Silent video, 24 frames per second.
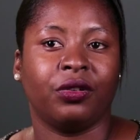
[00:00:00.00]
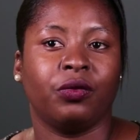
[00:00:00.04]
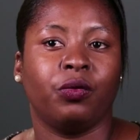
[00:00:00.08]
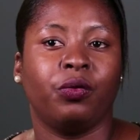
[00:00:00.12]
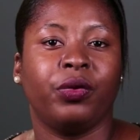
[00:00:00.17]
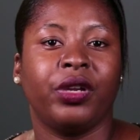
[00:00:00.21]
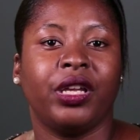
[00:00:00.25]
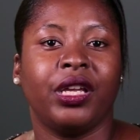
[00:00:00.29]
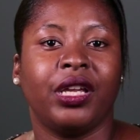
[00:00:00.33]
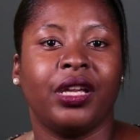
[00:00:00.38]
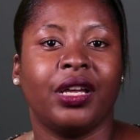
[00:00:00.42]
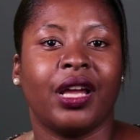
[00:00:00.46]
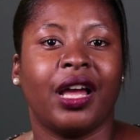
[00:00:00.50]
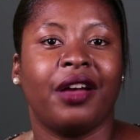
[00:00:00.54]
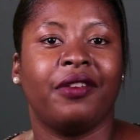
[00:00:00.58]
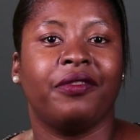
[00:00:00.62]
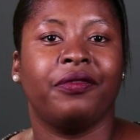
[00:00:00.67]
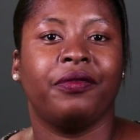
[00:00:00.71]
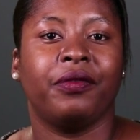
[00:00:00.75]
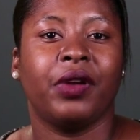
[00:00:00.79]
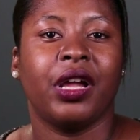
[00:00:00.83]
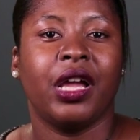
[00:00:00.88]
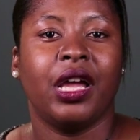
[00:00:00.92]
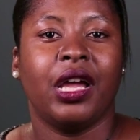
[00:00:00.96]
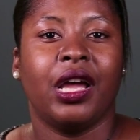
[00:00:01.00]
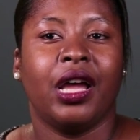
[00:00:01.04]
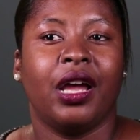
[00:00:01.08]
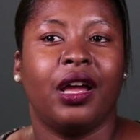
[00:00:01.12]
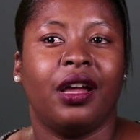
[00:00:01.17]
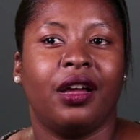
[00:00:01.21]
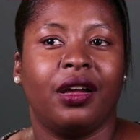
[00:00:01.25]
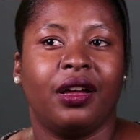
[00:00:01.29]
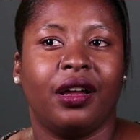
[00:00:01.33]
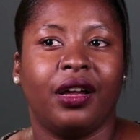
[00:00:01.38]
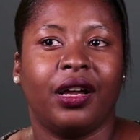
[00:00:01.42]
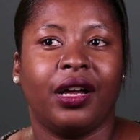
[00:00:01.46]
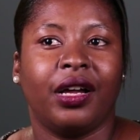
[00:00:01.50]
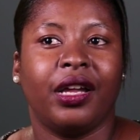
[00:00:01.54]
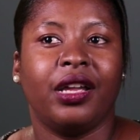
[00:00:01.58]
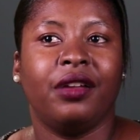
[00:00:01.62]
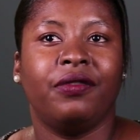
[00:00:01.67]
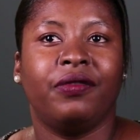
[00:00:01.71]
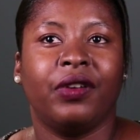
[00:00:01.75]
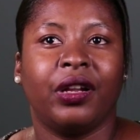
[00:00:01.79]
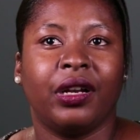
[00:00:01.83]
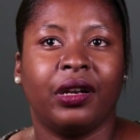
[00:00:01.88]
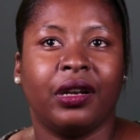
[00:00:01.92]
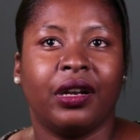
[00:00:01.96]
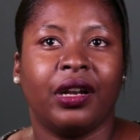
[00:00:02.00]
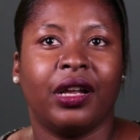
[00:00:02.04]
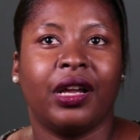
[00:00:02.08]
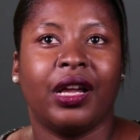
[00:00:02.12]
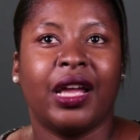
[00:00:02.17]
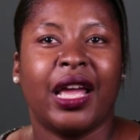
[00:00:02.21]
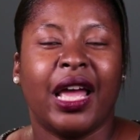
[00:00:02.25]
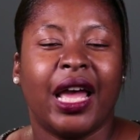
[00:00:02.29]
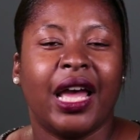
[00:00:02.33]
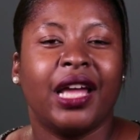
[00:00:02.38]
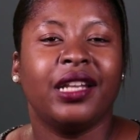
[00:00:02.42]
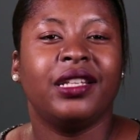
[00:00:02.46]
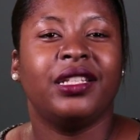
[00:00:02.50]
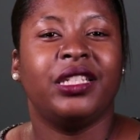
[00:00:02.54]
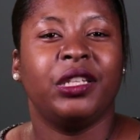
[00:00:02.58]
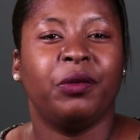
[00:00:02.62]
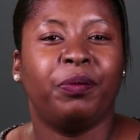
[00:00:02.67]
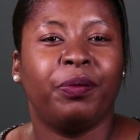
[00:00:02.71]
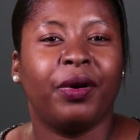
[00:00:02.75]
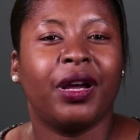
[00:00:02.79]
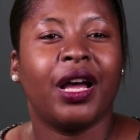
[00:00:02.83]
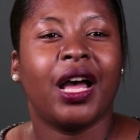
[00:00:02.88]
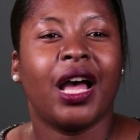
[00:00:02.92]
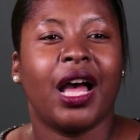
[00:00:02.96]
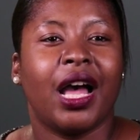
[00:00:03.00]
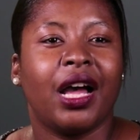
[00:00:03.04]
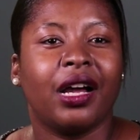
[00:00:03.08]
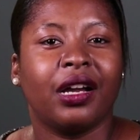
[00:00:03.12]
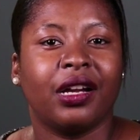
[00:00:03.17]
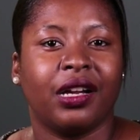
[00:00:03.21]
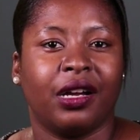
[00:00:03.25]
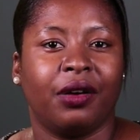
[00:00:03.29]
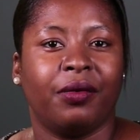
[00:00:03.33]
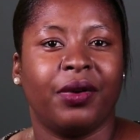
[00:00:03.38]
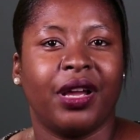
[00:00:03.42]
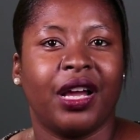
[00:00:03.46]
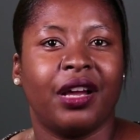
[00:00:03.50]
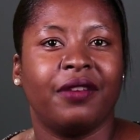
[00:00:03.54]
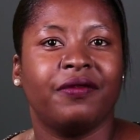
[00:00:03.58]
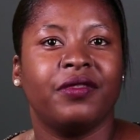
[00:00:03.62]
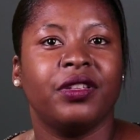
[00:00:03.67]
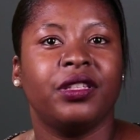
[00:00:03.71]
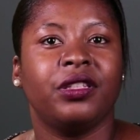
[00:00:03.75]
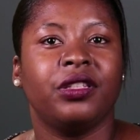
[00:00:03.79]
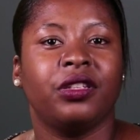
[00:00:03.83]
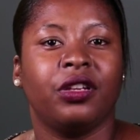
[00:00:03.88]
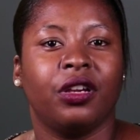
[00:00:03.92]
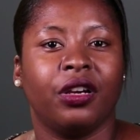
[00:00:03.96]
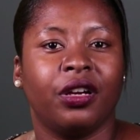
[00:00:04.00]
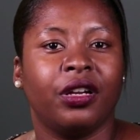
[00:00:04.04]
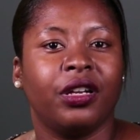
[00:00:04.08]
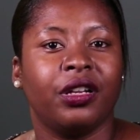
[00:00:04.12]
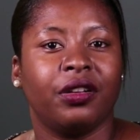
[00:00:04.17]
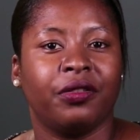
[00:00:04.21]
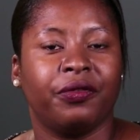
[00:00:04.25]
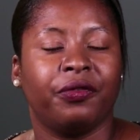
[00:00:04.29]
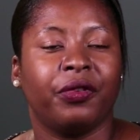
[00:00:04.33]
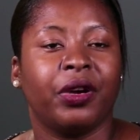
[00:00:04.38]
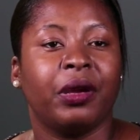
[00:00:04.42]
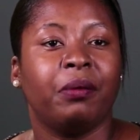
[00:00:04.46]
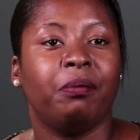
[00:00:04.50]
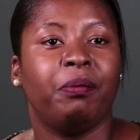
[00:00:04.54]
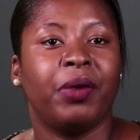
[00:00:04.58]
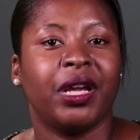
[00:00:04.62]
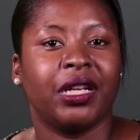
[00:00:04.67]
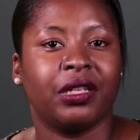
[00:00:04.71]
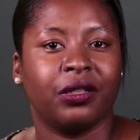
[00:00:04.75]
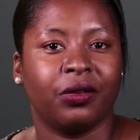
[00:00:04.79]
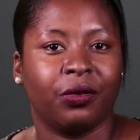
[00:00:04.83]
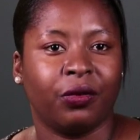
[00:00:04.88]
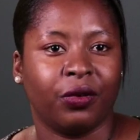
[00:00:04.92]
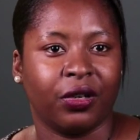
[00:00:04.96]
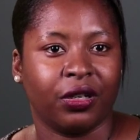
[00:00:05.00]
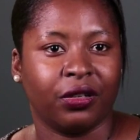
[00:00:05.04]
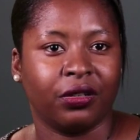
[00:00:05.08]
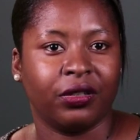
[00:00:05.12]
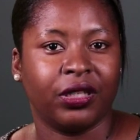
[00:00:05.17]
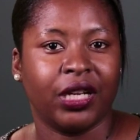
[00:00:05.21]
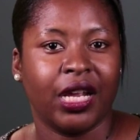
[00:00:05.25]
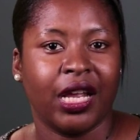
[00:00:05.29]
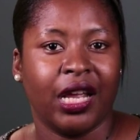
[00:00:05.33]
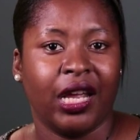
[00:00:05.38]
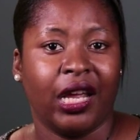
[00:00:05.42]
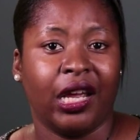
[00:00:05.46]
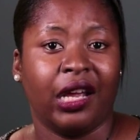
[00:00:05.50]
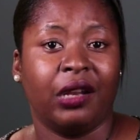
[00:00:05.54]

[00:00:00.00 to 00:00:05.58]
We have even a deeper hunger. We have this yearning for a better world.